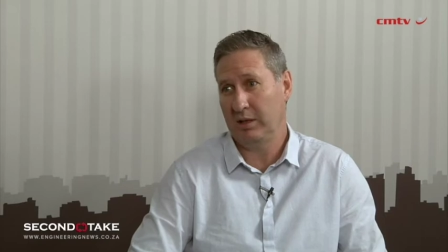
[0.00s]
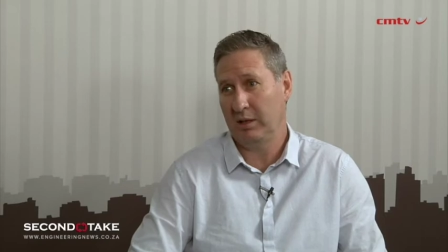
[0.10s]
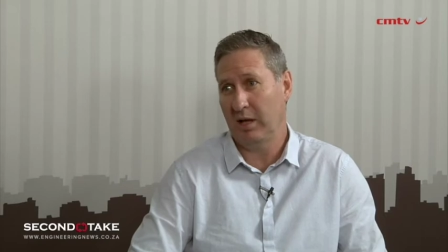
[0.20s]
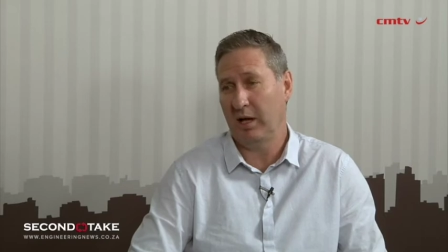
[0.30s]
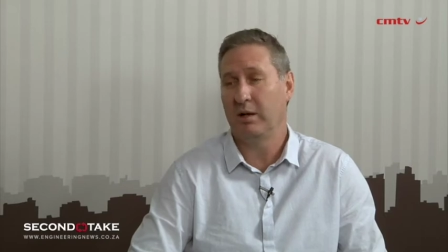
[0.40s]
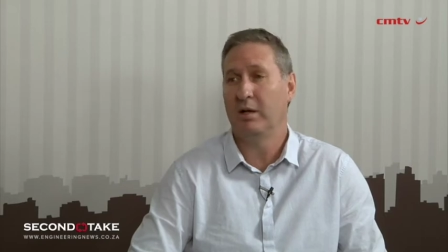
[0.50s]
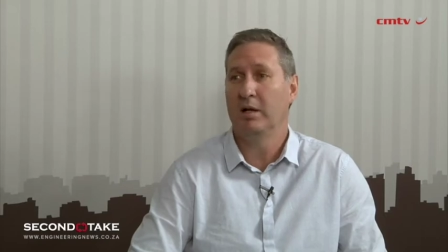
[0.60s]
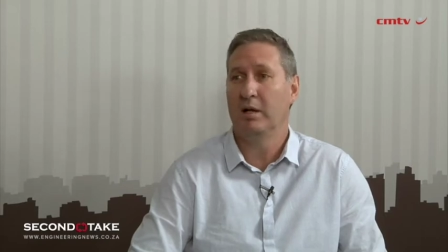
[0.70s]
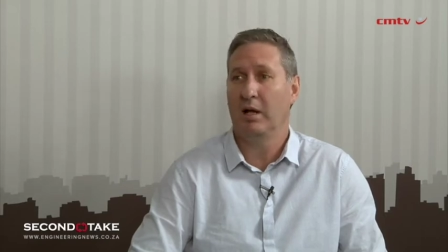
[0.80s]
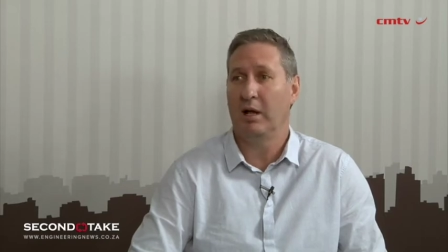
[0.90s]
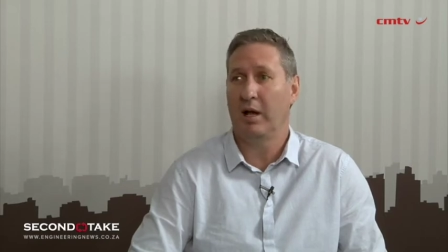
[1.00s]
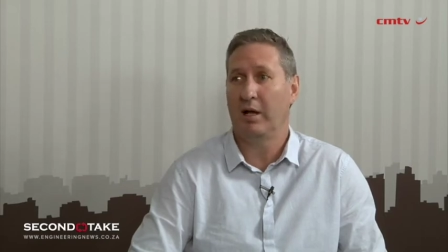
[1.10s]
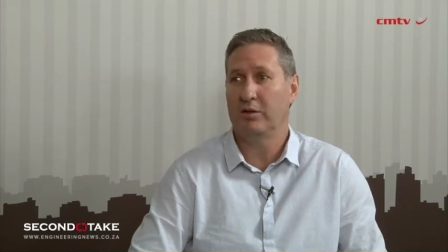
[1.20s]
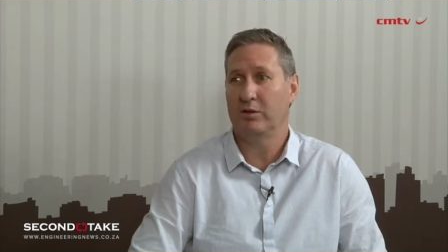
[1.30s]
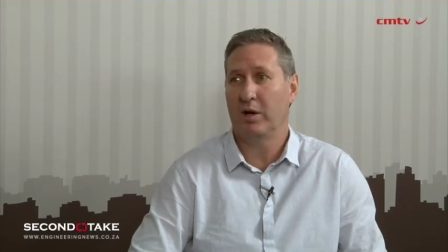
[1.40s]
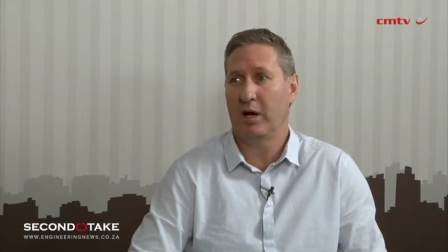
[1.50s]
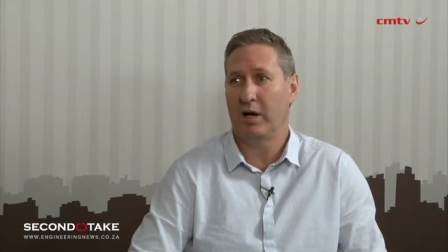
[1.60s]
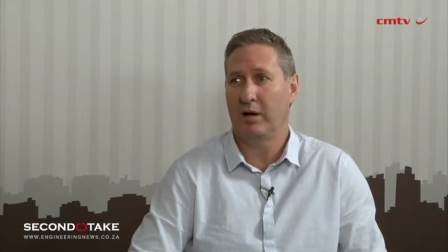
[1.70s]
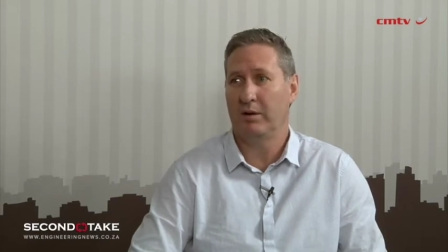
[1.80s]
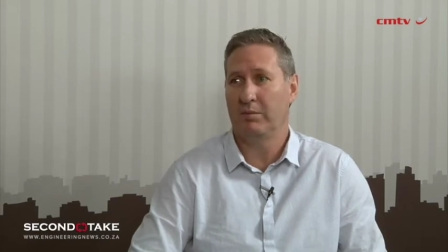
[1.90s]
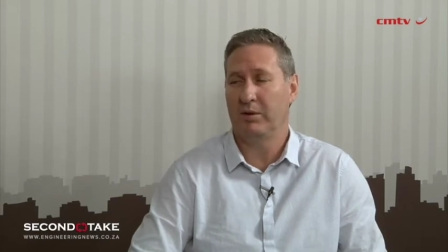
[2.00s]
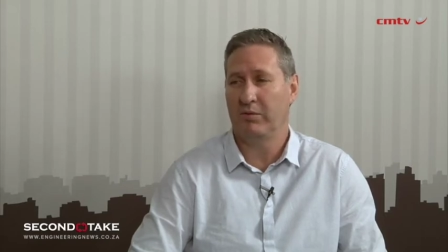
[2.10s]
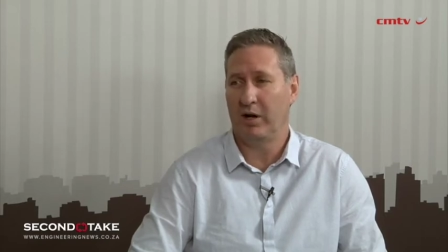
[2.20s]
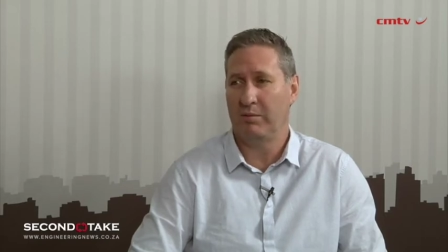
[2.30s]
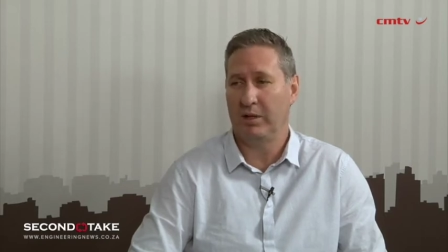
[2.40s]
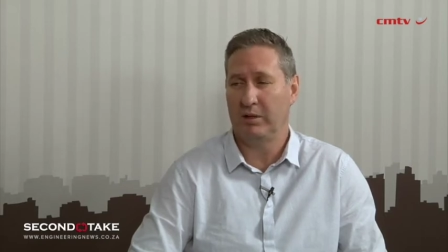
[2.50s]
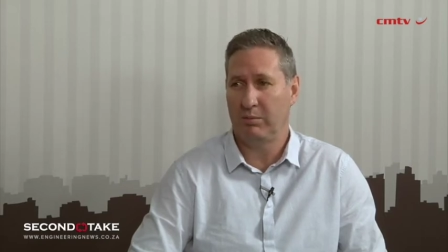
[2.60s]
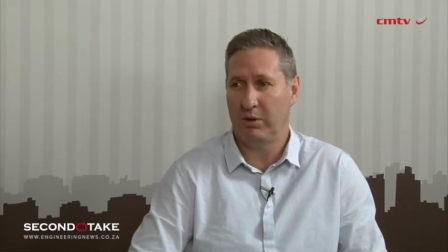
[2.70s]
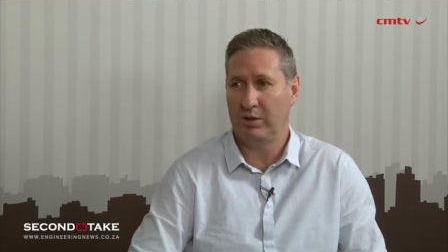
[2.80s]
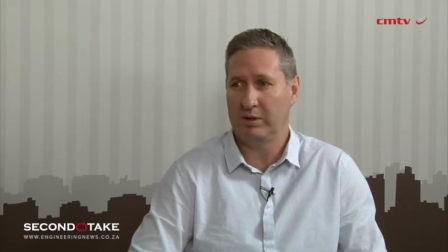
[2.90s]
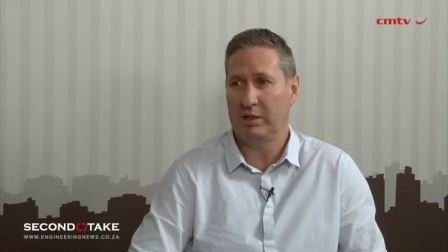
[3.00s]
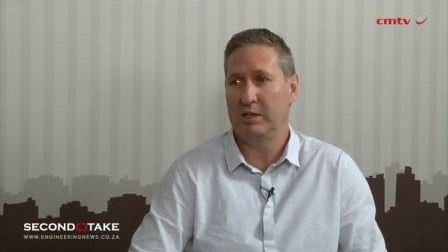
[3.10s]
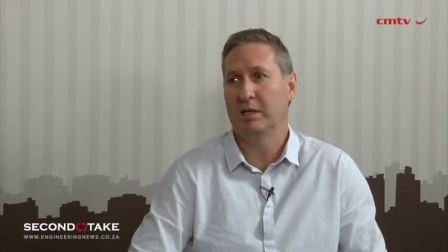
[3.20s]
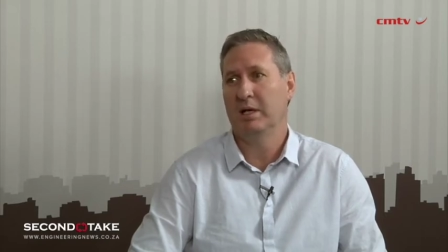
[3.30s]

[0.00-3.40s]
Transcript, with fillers: in line, aligned to our environmental policy.